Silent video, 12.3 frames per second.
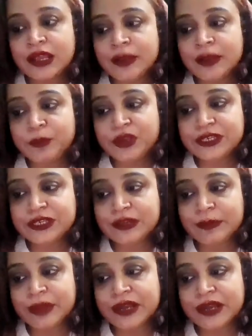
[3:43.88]
big data
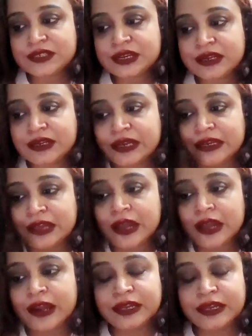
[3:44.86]
managers, and data
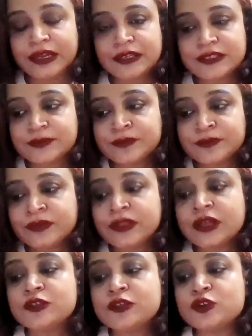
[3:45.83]
architects.
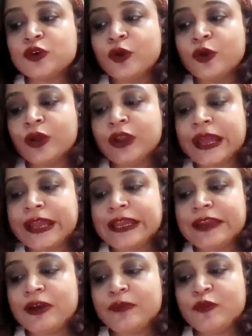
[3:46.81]
So right
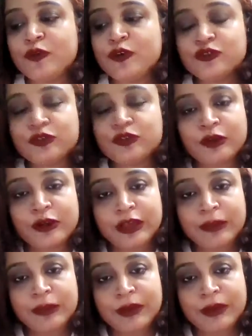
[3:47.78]
now I'm going to talk
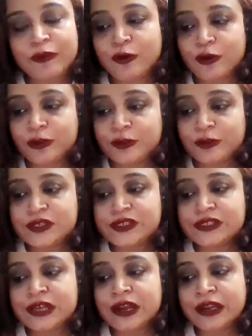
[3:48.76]
about all those things.
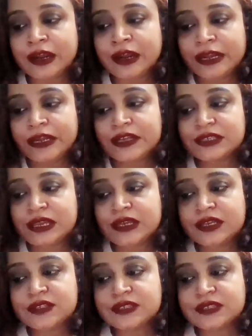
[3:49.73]
Our data
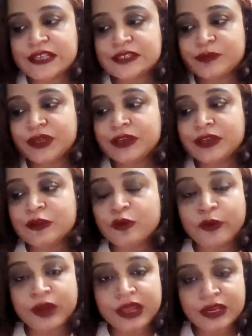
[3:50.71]
scientist has been
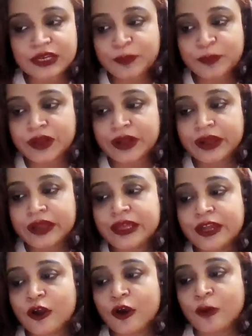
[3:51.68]
lucrative
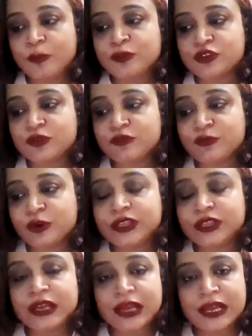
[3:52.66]
career option for the
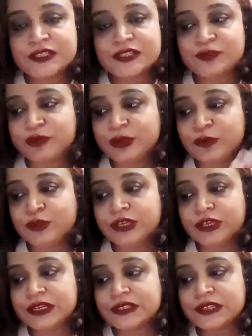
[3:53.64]
last few
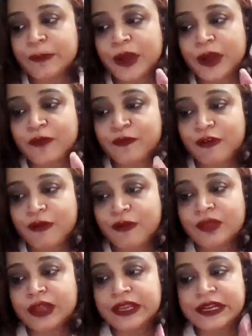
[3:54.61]
years. Apart from
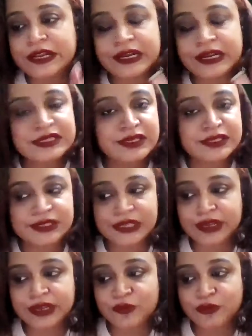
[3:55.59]
the increasing
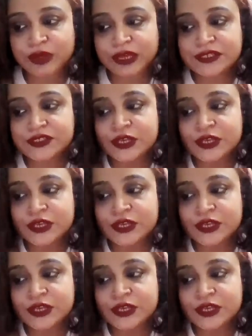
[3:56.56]
significance